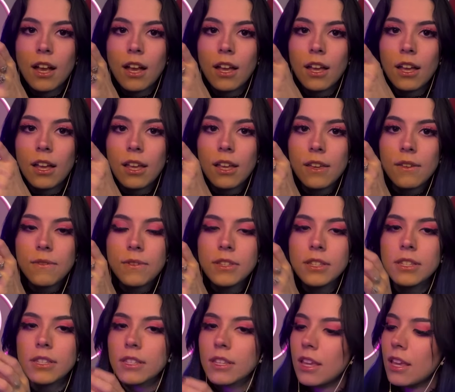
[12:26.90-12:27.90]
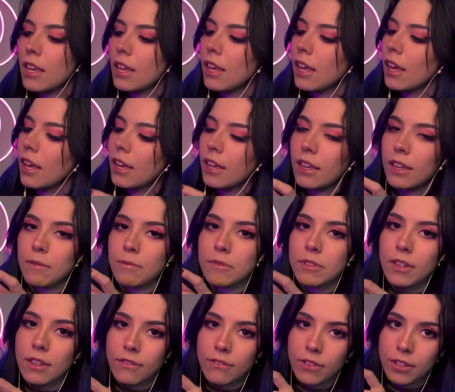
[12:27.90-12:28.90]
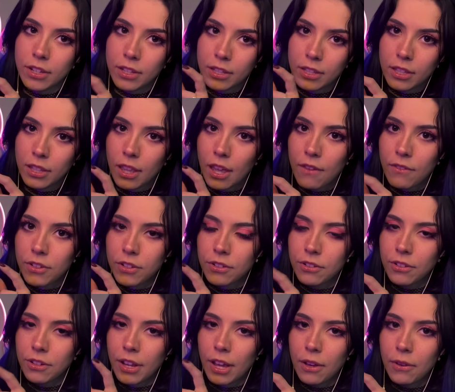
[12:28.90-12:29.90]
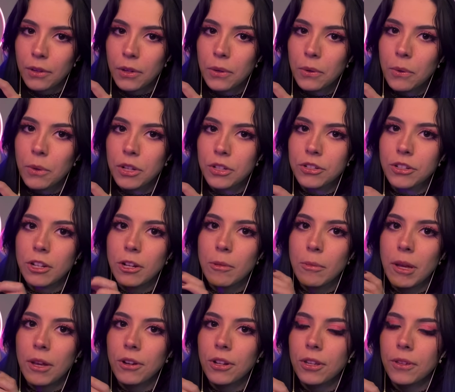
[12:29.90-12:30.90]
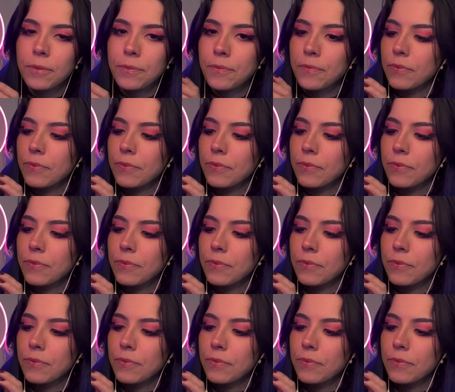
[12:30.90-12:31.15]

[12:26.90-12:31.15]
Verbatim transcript: I would say I am definitely Lavender Cow, no question about it.